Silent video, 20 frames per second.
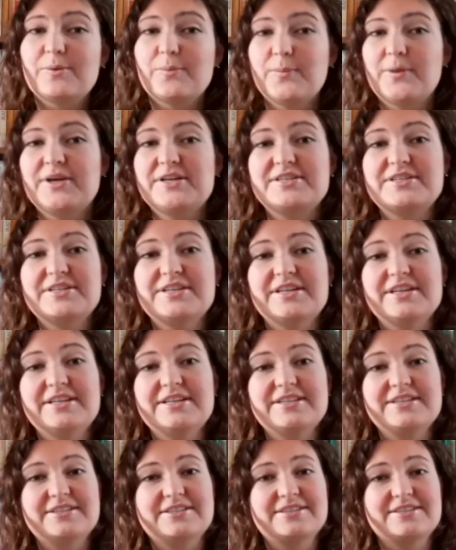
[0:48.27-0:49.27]
which
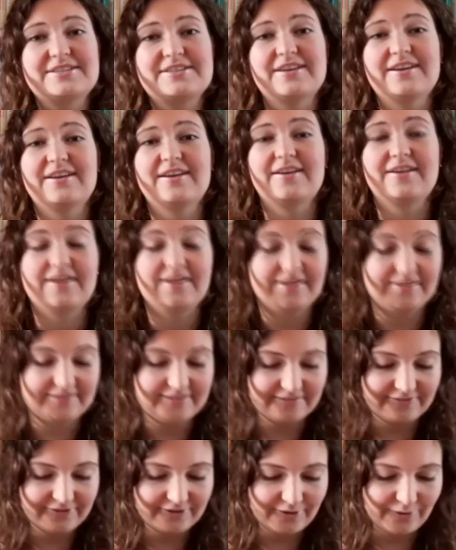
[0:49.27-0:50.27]
is uh,
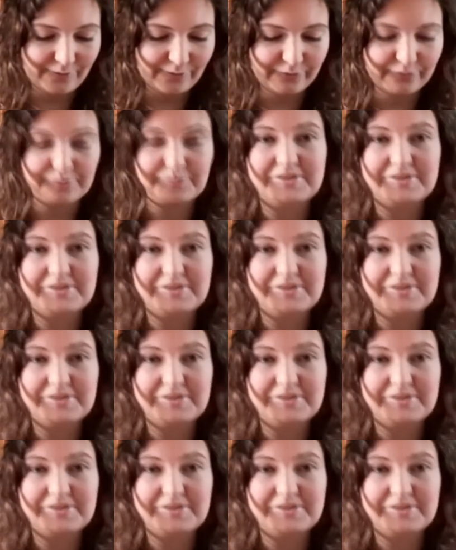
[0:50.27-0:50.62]
difficult for